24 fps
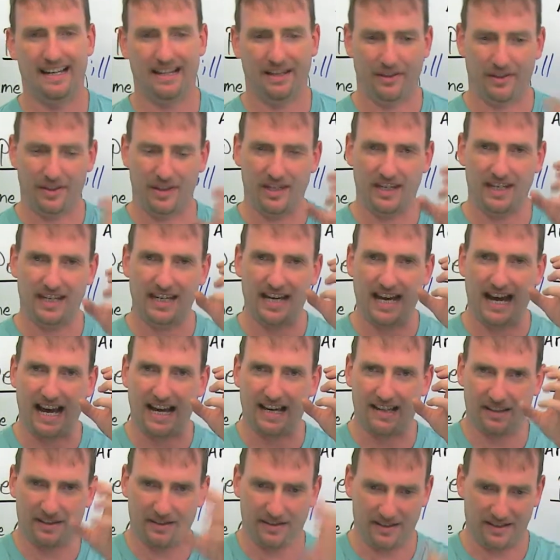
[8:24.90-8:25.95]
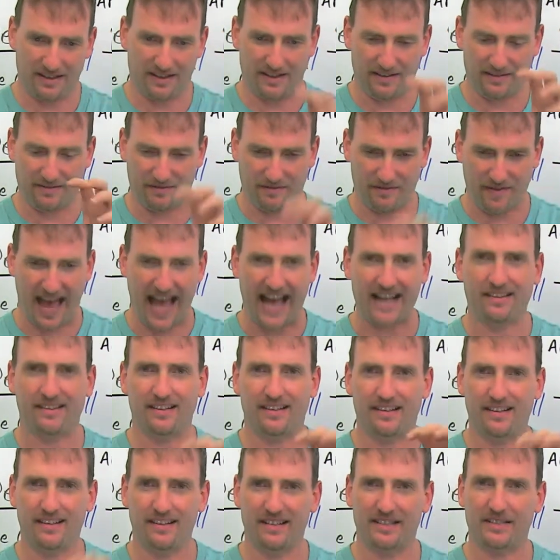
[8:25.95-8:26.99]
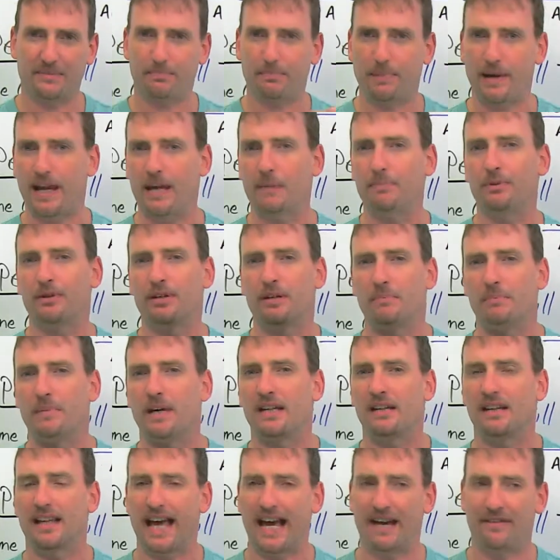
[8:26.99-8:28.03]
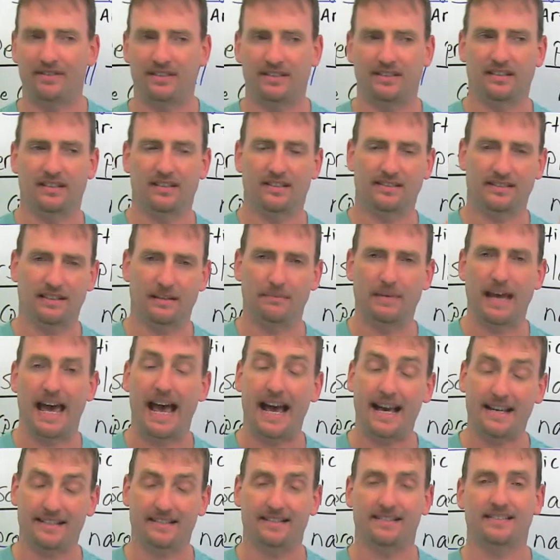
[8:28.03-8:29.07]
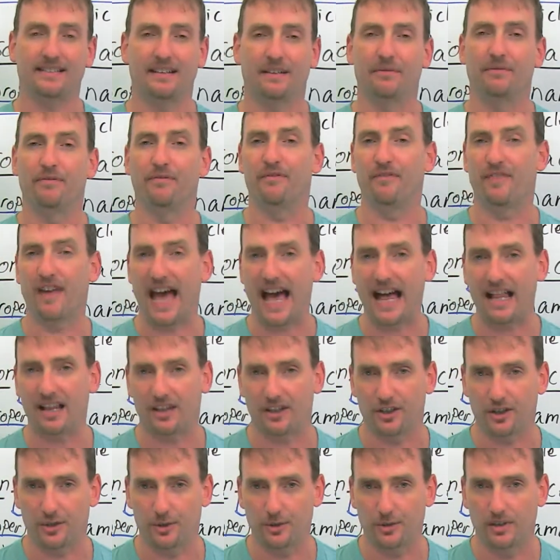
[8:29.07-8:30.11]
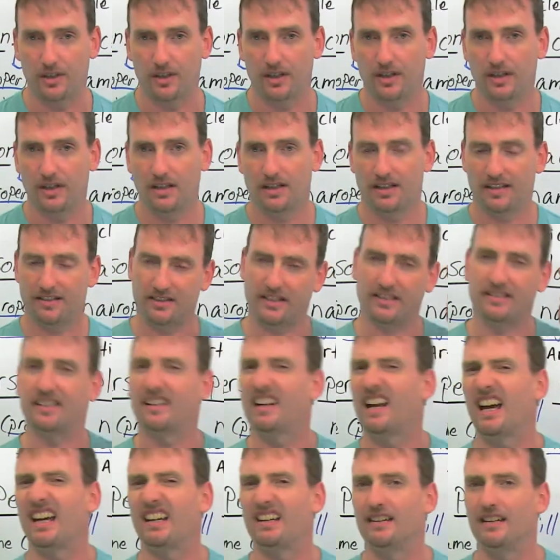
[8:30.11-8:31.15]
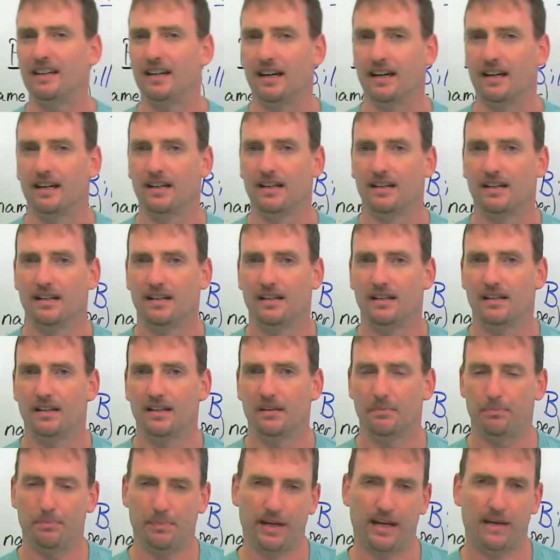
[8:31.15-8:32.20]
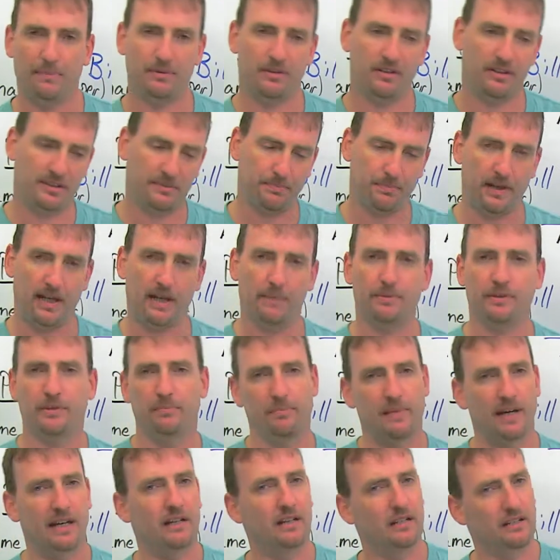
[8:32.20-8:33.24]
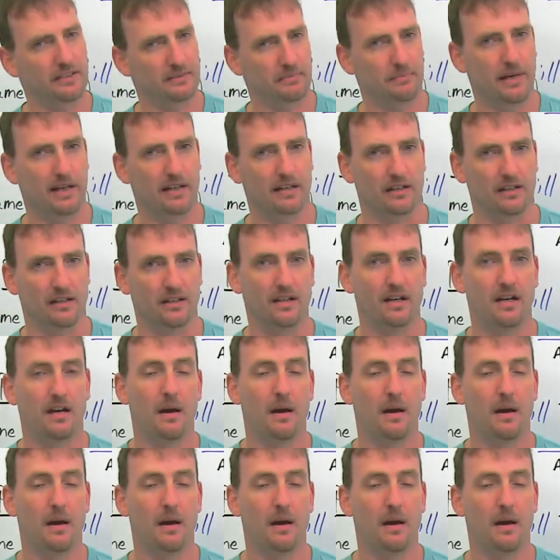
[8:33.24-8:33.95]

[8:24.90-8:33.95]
The fact that this paper and metal has some value is just an idea. Paper is paper, metal is metal.